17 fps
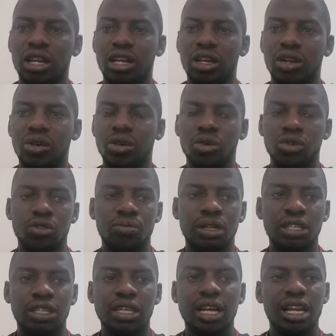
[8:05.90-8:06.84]
because
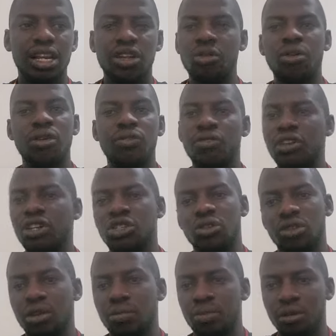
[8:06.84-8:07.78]
basically you won't
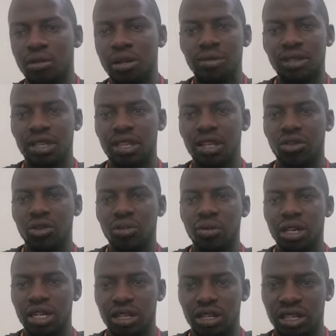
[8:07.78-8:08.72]
finish all the problems in the
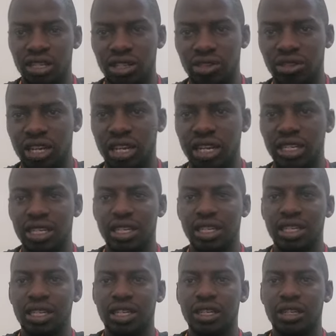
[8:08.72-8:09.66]
community and the society.
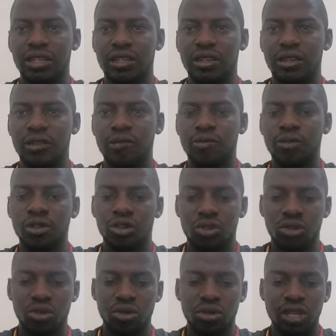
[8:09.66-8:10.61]

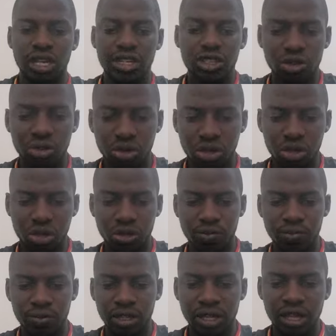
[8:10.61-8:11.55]
So that's crucial.
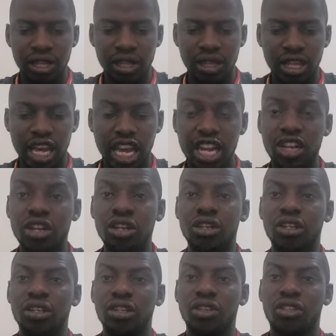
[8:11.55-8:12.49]
Then
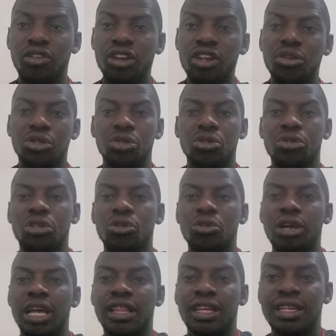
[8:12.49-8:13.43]
3, you should
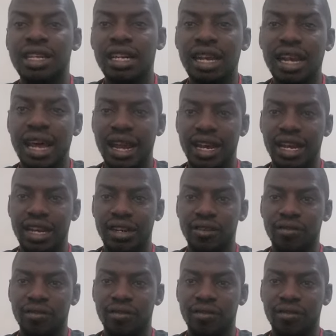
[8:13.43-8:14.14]
look at the deadline.